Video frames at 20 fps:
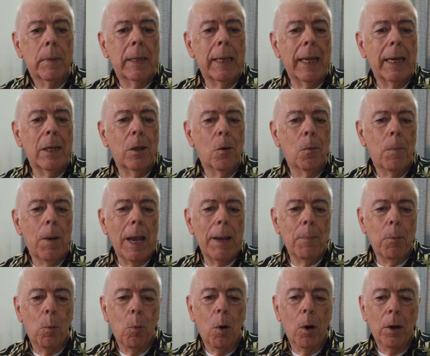Getting your
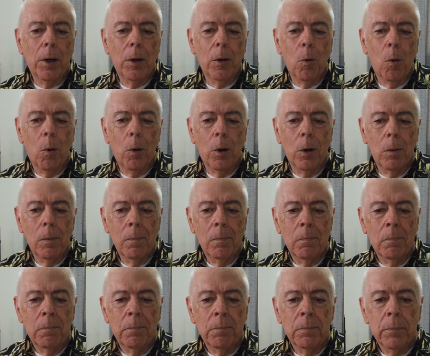paperwork in order
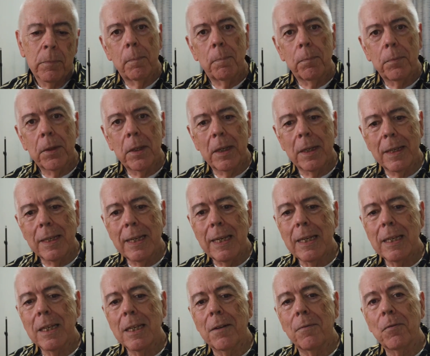
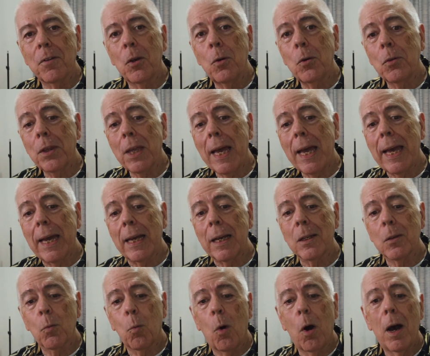consists of 2
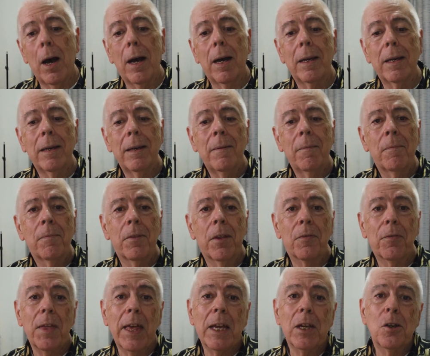things. 1,
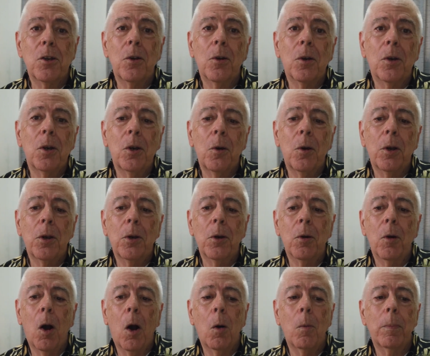the things you can do in
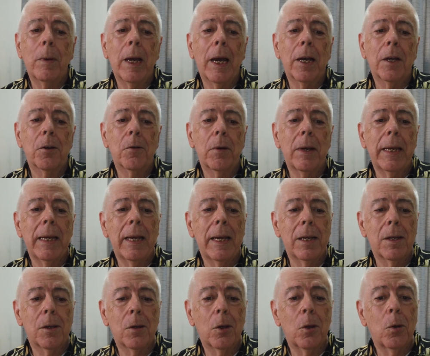your home country,
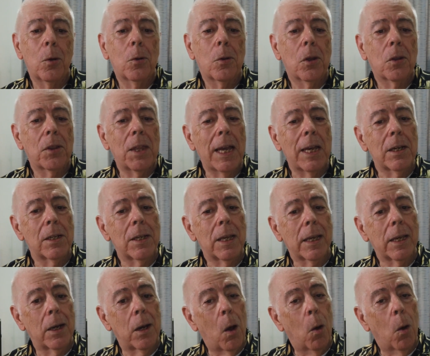and 2, the things that